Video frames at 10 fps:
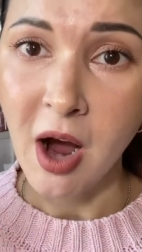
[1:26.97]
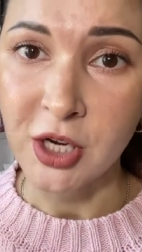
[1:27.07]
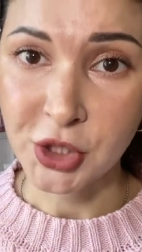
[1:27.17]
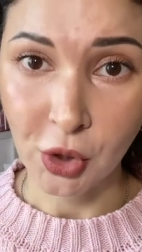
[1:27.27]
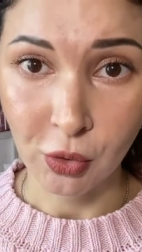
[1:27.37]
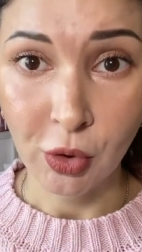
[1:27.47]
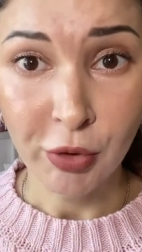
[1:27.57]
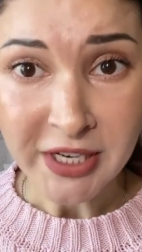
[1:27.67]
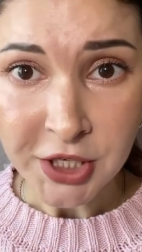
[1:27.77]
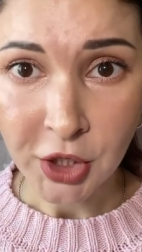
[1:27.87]
So
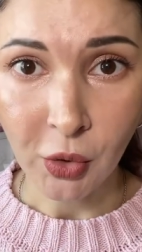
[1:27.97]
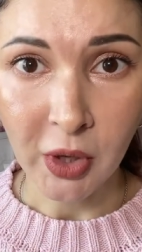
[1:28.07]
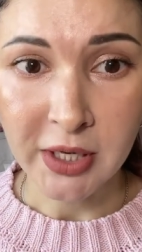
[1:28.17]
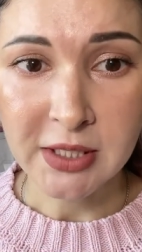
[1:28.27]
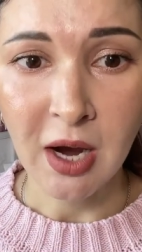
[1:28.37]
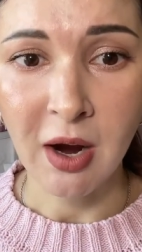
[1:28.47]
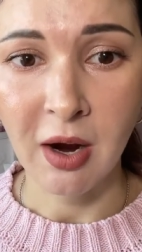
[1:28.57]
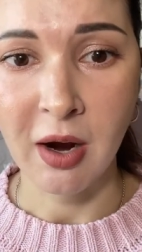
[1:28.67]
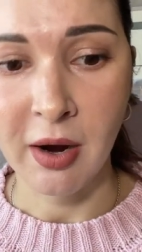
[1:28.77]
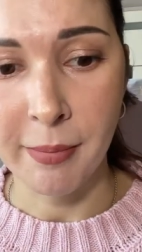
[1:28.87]
retinoids
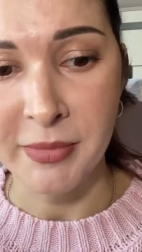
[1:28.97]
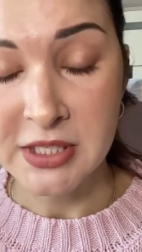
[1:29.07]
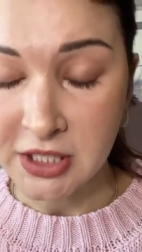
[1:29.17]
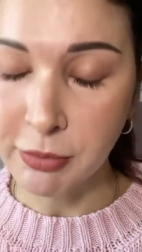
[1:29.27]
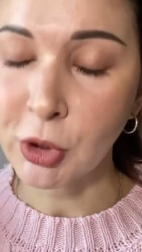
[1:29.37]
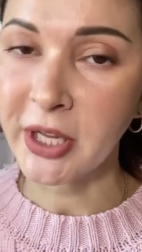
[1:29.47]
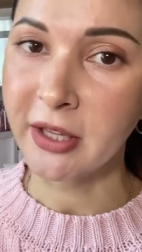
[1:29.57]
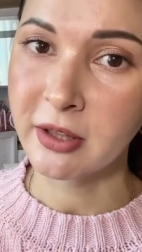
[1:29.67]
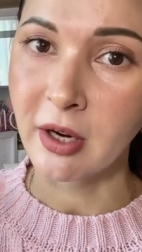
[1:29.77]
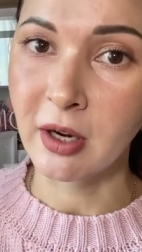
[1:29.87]

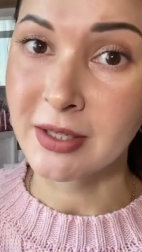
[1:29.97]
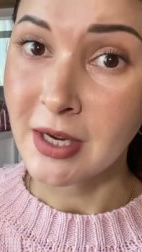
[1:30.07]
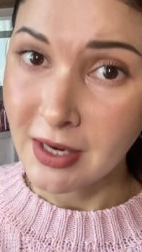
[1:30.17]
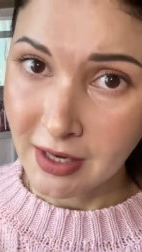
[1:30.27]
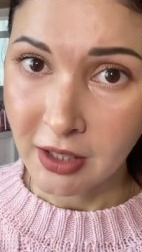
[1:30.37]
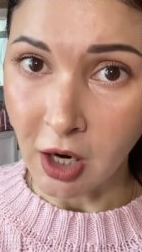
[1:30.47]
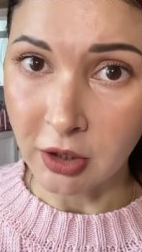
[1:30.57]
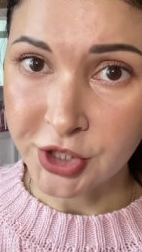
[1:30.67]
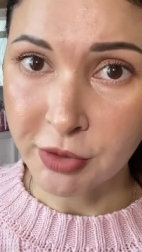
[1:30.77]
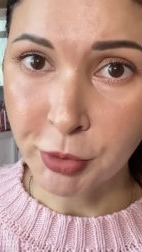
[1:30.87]
stimulate the
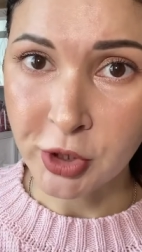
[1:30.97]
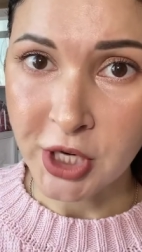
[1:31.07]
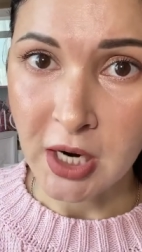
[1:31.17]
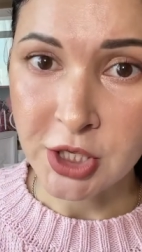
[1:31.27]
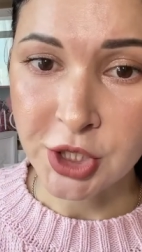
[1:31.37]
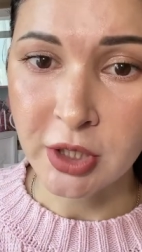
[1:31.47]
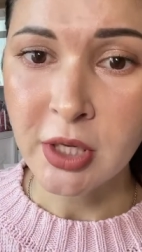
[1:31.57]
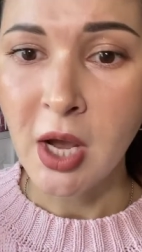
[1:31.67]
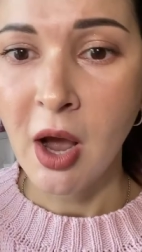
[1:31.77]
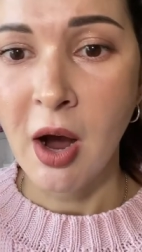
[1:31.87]
collagen production,
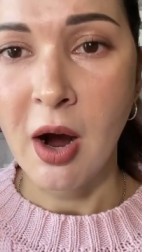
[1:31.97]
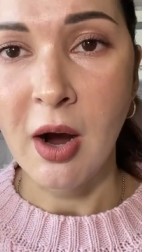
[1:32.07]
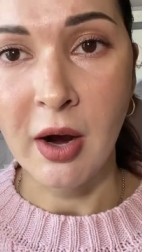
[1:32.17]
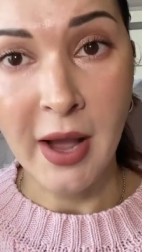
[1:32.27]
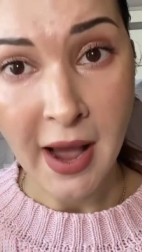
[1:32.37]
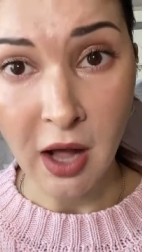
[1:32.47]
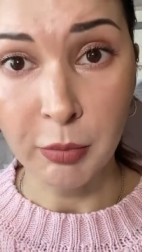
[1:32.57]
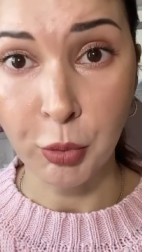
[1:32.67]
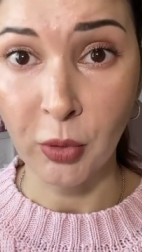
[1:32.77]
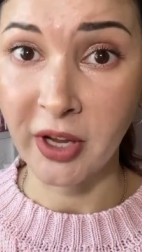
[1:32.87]

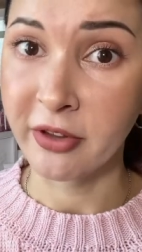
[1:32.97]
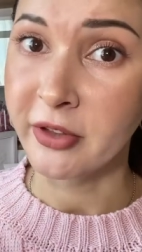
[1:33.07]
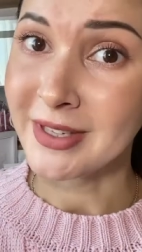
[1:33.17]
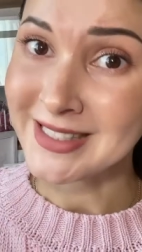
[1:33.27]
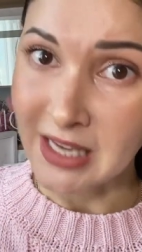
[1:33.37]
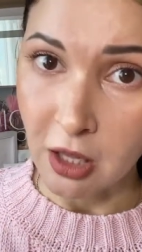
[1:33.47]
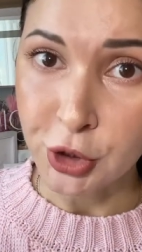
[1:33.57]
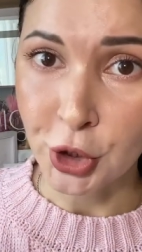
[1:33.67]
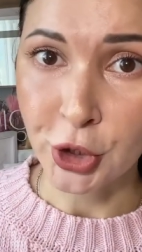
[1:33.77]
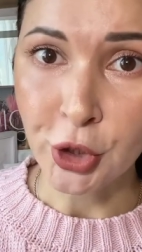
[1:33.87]
help with cell
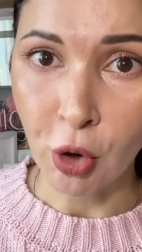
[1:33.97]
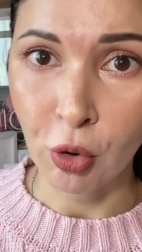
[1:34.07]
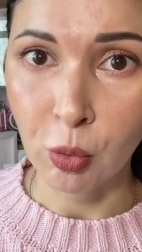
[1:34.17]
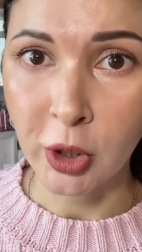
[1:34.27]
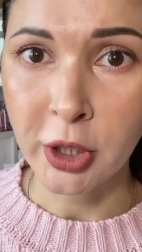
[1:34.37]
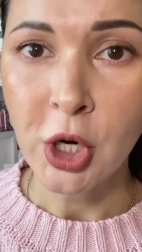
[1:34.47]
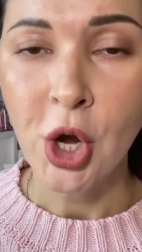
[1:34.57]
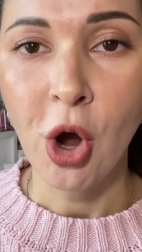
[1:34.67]
turnover.